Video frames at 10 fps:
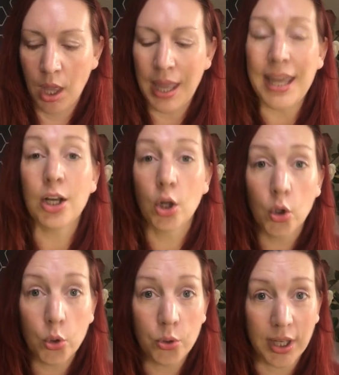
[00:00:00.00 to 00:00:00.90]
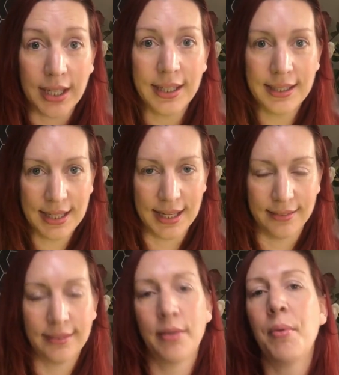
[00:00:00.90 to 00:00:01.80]
including
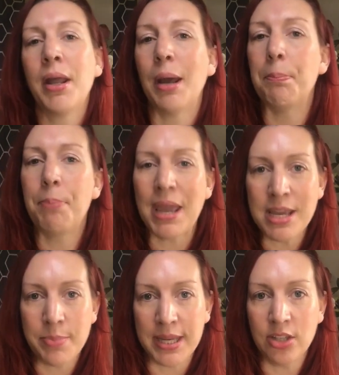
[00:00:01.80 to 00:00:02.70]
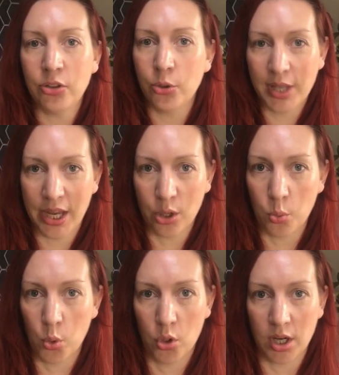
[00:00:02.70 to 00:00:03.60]
kids. Now babies who cannot
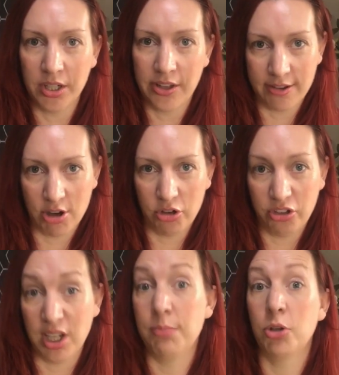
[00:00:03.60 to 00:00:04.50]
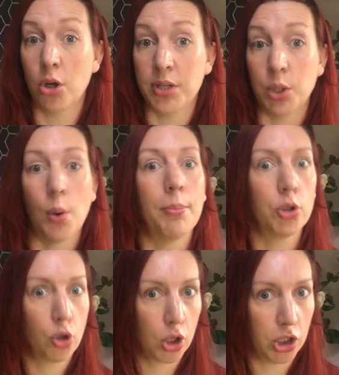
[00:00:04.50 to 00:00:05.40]
walk under their own steam don't need one, but
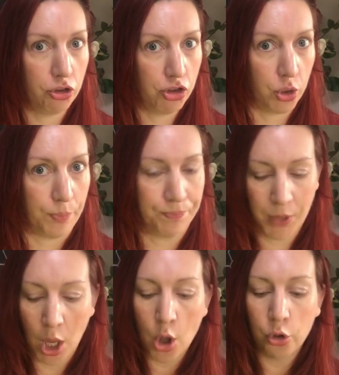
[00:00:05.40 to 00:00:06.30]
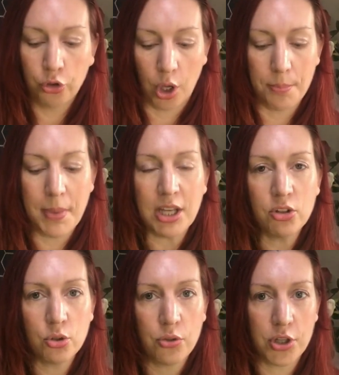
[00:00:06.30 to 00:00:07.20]
toddlers do. So make
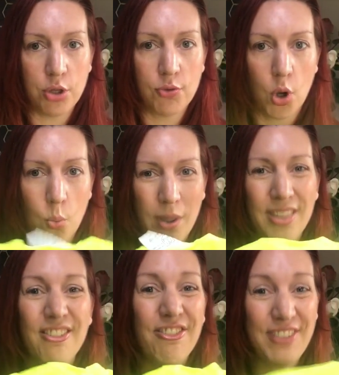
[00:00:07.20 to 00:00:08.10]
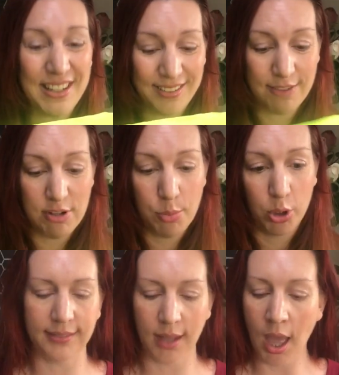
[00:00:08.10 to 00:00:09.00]
sure that you've got one that fits everybody.